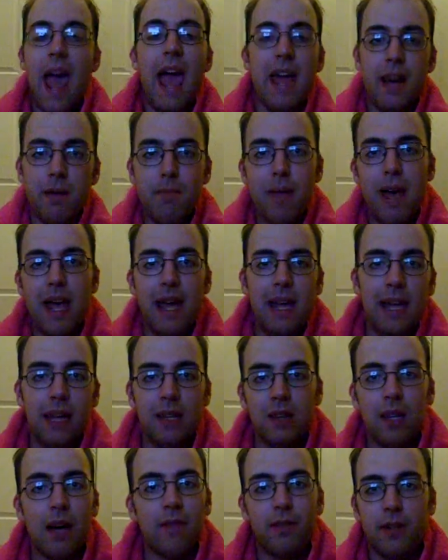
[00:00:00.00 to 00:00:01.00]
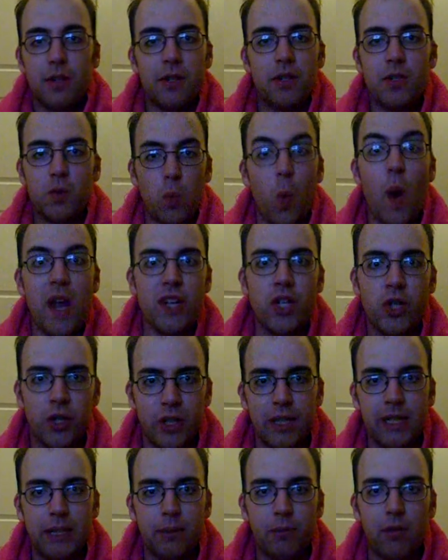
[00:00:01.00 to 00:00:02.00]
anime lover's wet
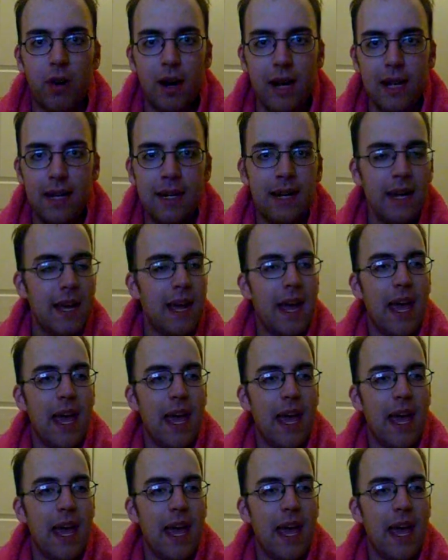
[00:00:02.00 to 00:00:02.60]
dream, right?